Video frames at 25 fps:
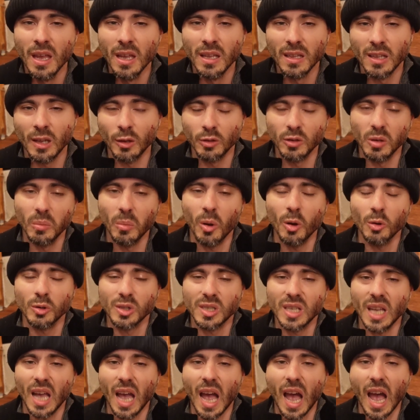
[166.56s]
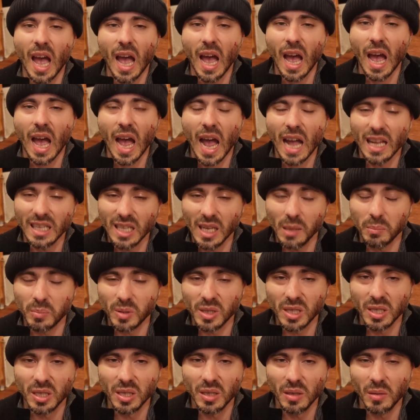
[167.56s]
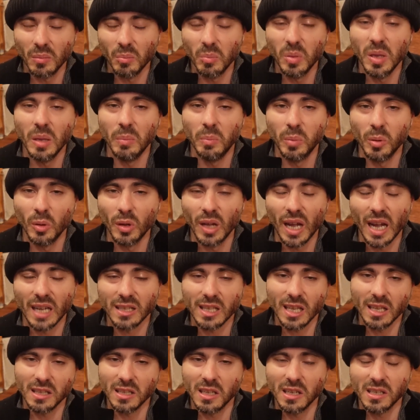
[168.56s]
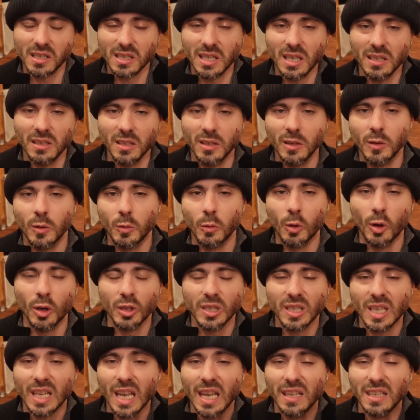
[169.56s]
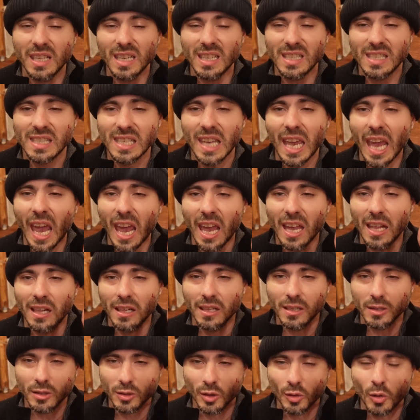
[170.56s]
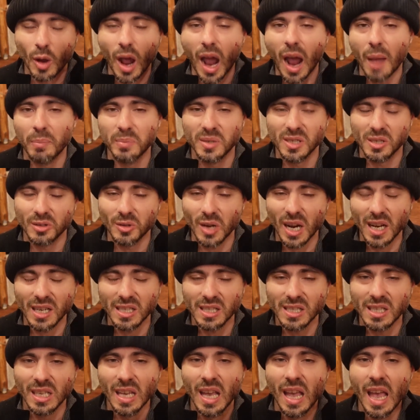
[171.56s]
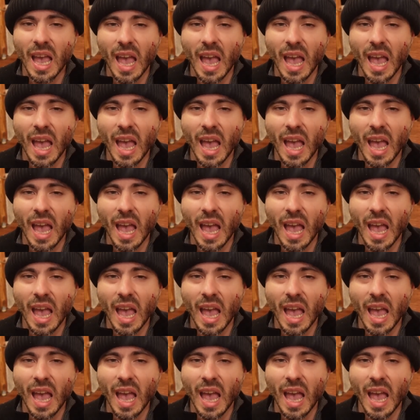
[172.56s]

Now, the most adept people at understanding the world can scale through abstracts